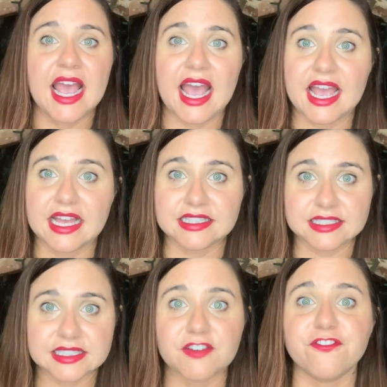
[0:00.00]
and
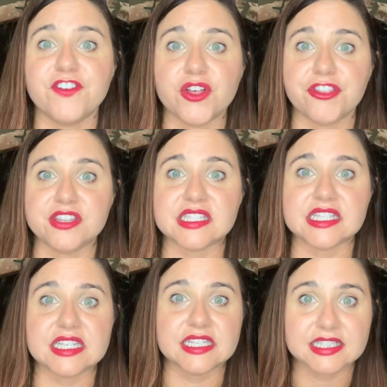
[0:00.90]
fill the
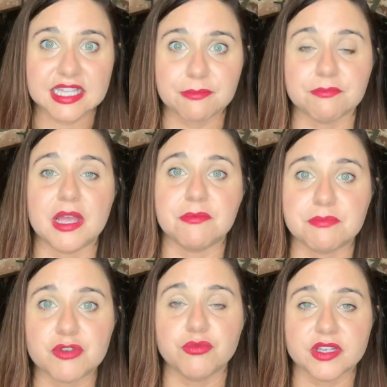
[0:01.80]
seats and
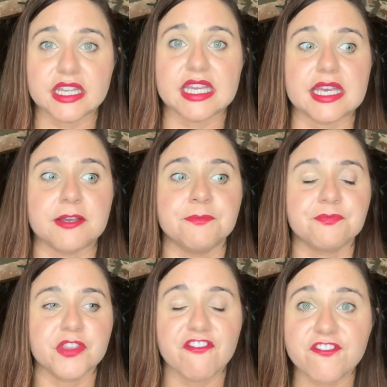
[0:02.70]
be really
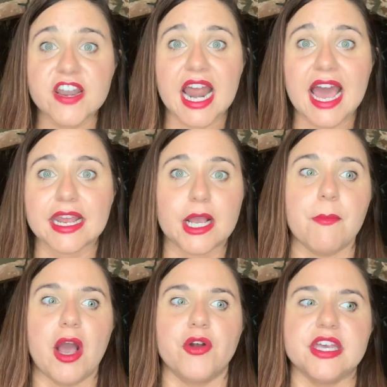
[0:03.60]
fanatic
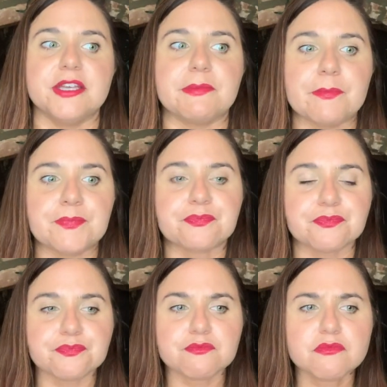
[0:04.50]
about it,
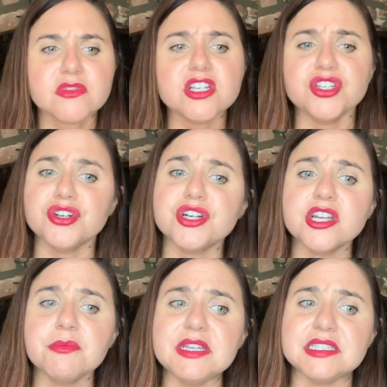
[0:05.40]
you're
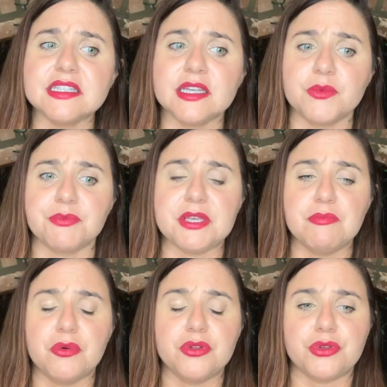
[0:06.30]
gonna be dealing with
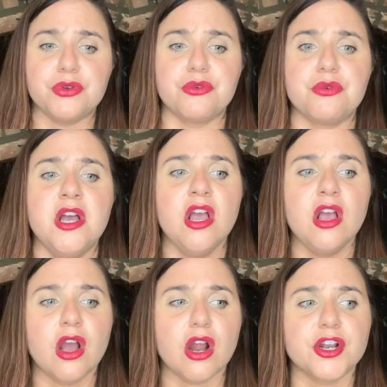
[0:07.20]
people who
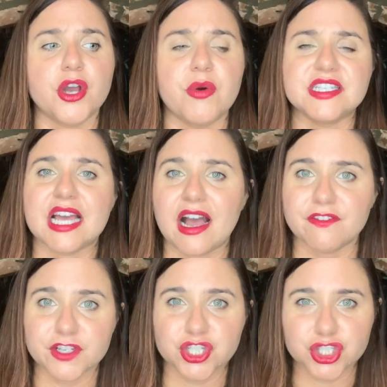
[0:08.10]
are going to have
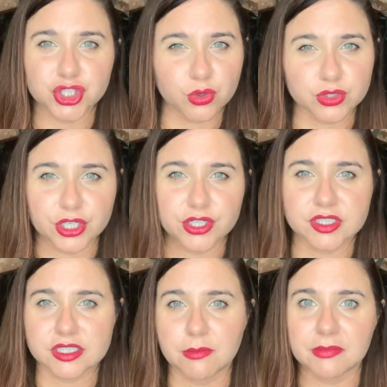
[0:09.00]
to shoulder
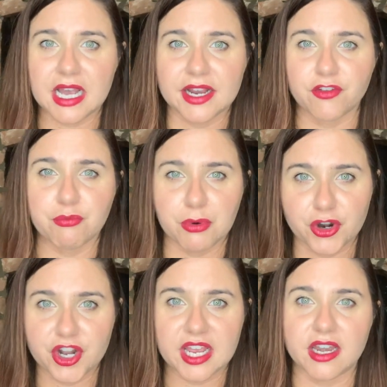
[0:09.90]
some kind of
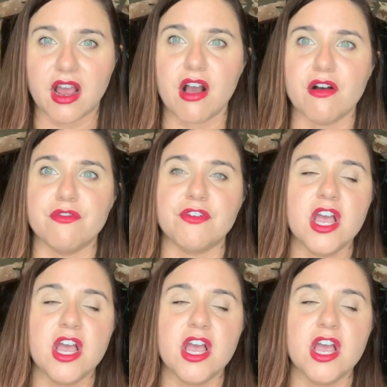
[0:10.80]
burden of